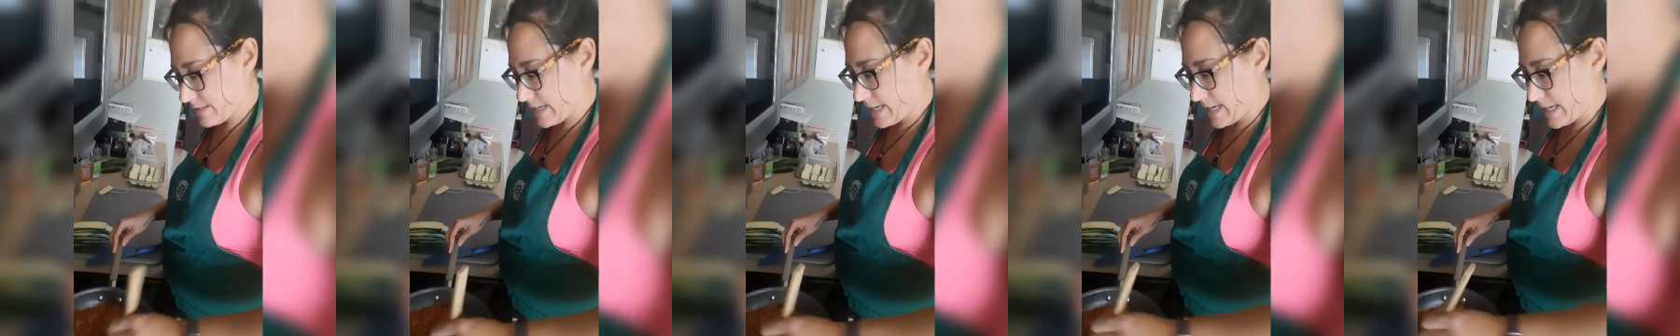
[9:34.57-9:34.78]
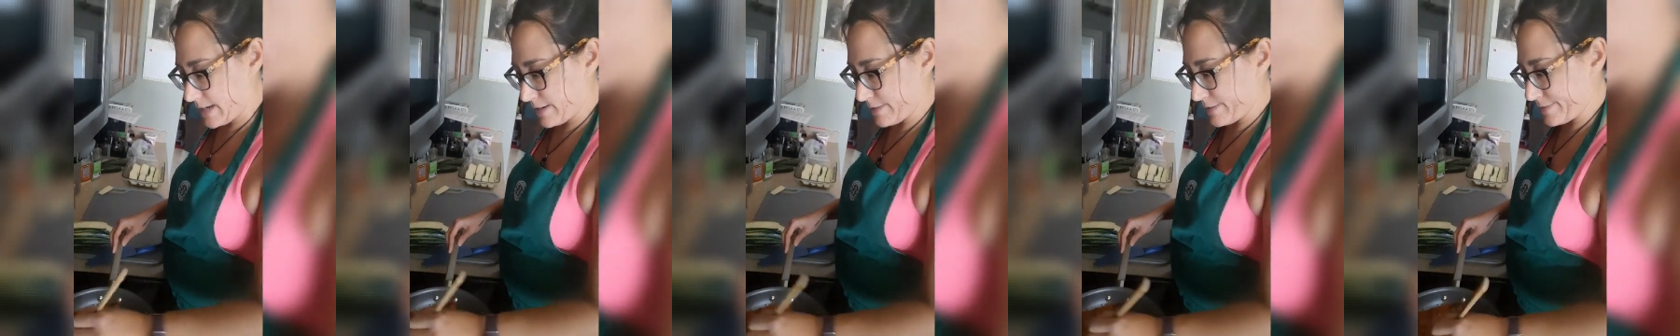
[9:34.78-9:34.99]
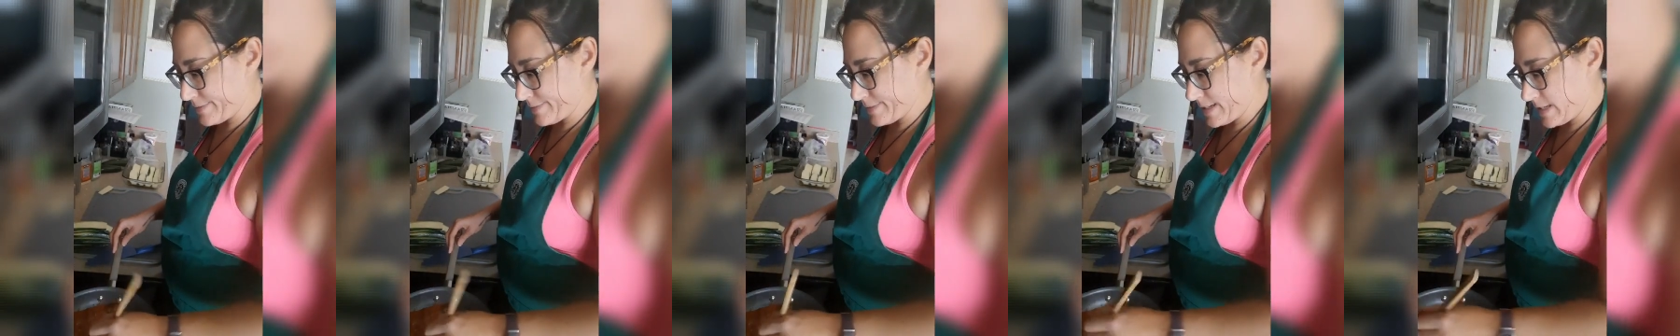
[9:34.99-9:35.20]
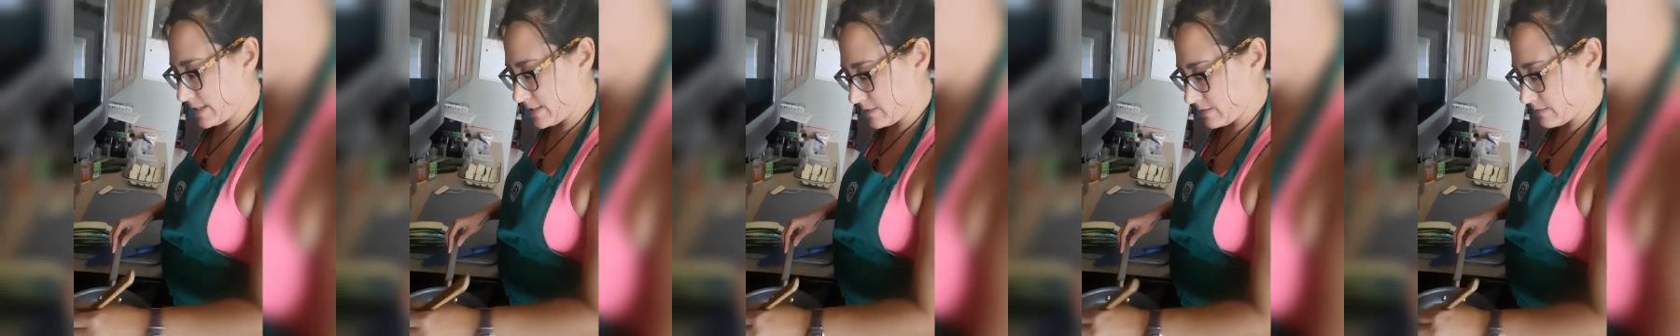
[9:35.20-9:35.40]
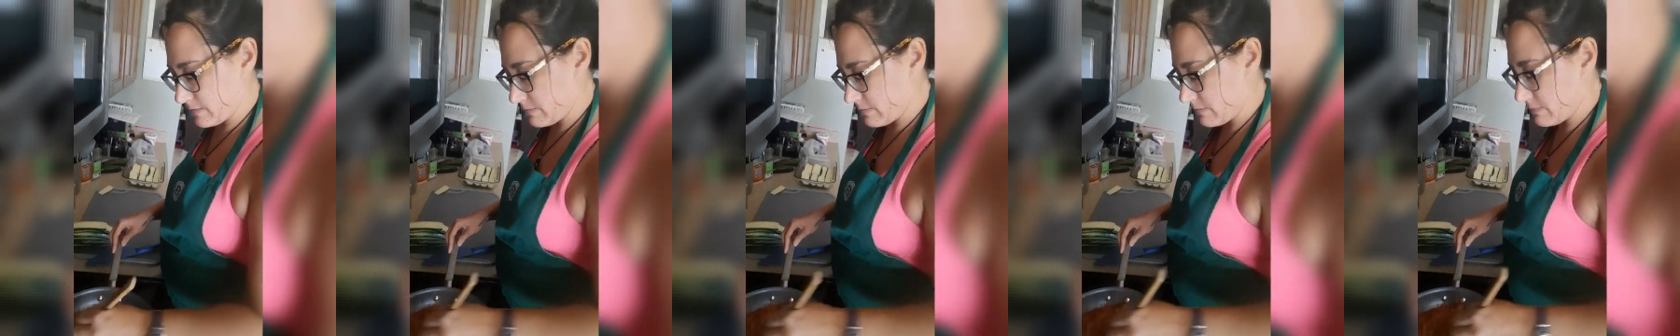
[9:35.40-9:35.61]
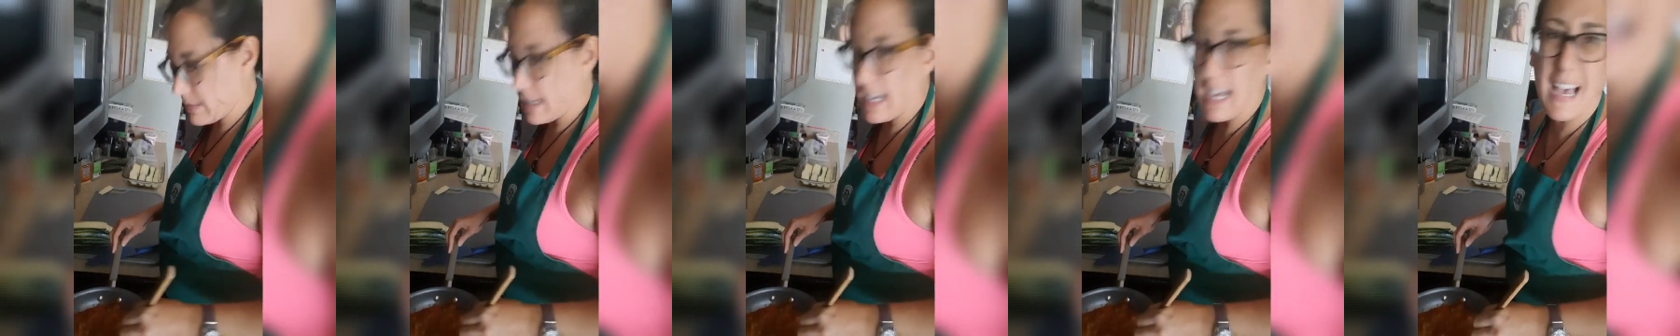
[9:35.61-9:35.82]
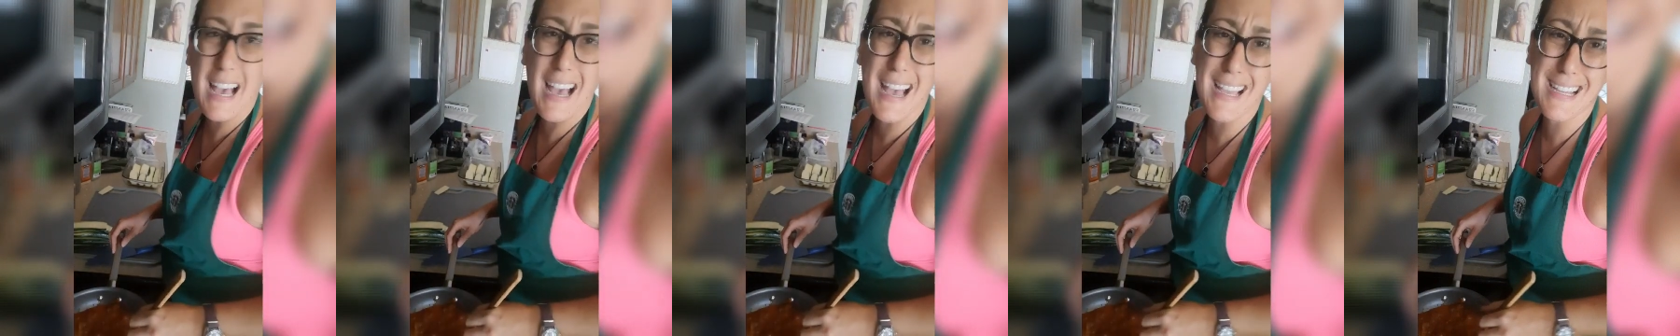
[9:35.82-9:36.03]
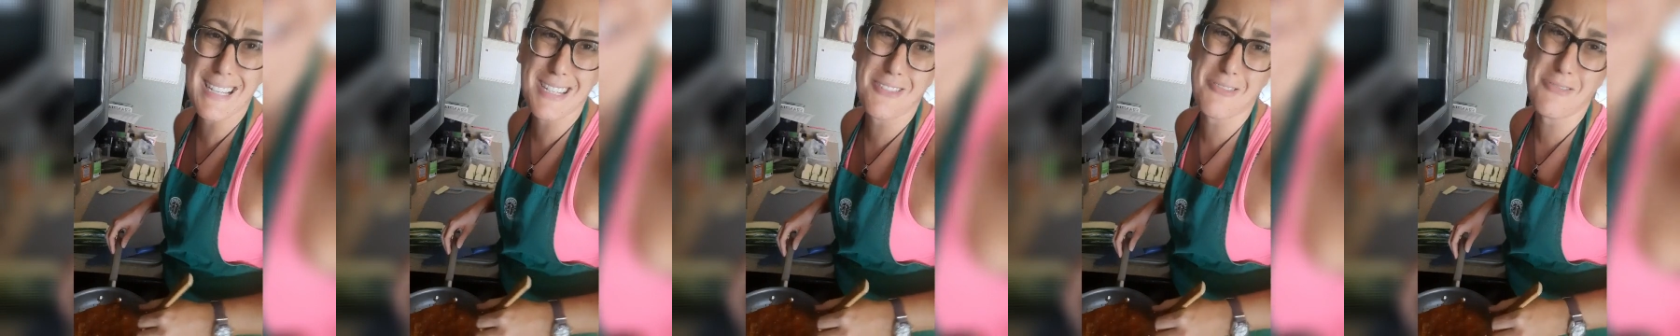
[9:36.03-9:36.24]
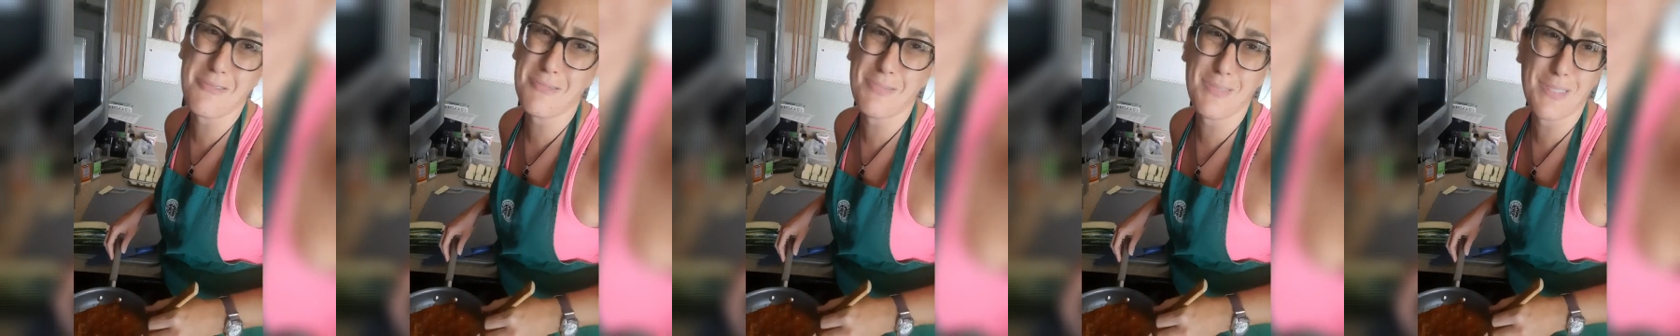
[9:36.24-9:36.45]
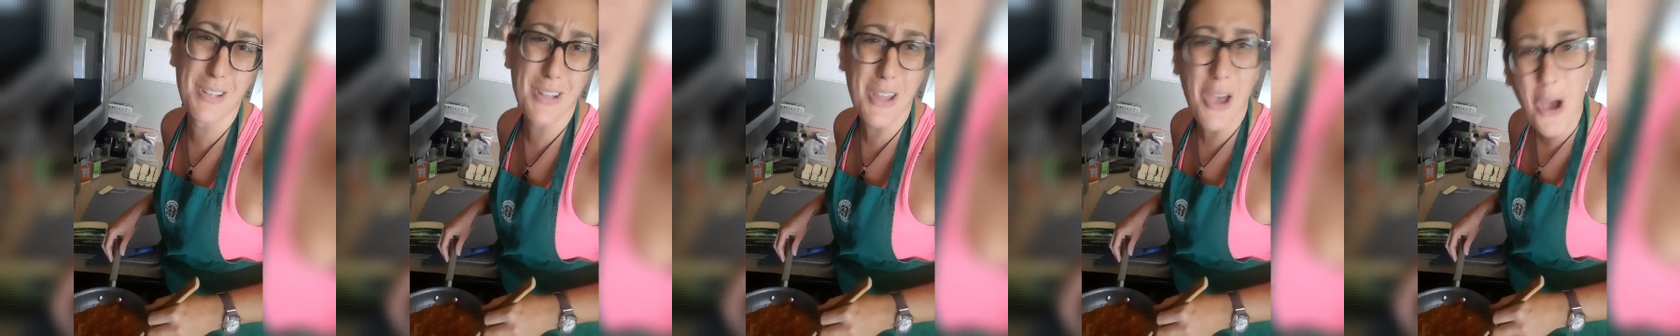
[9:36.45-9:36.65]
I don't
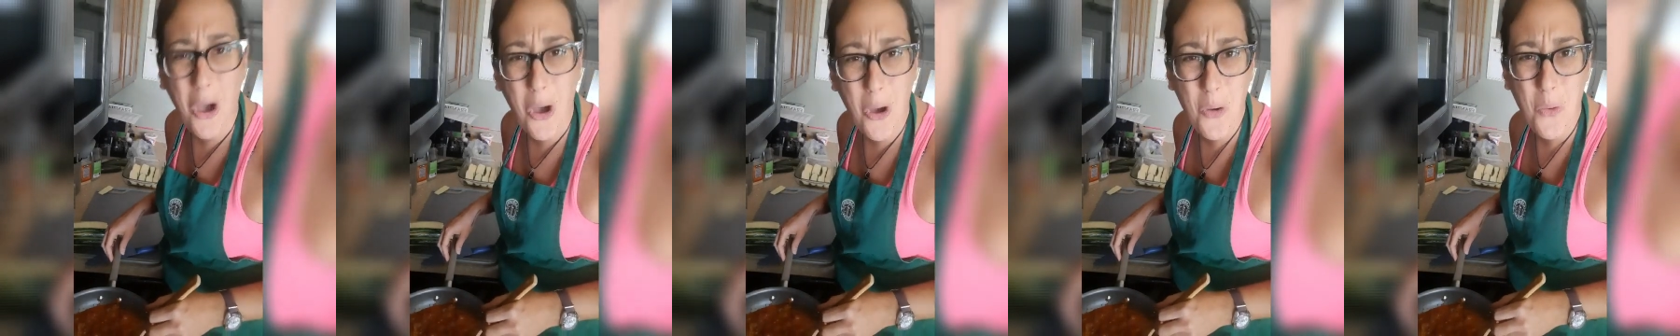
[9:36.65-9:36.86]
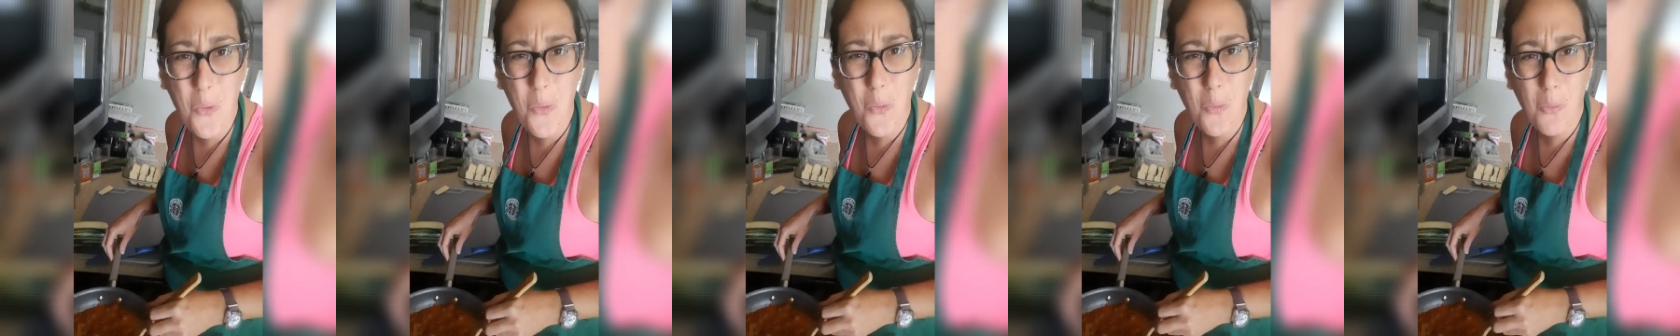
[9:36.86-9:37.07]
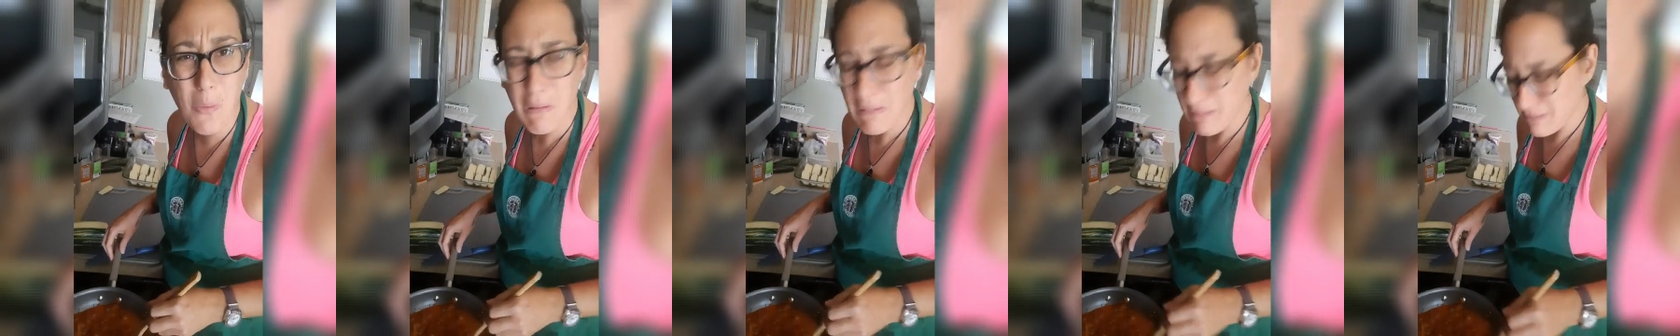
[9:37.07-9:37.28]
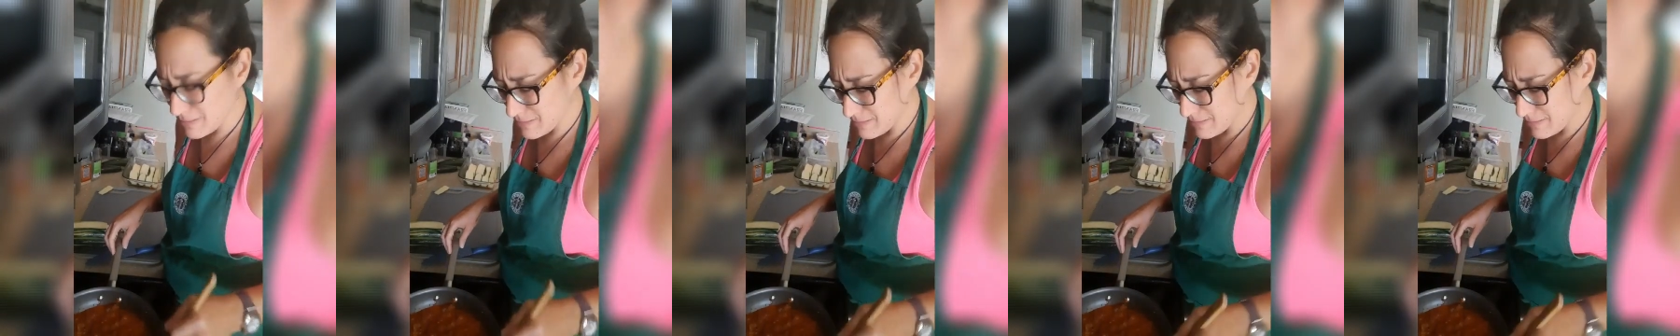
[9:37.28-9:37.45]
know.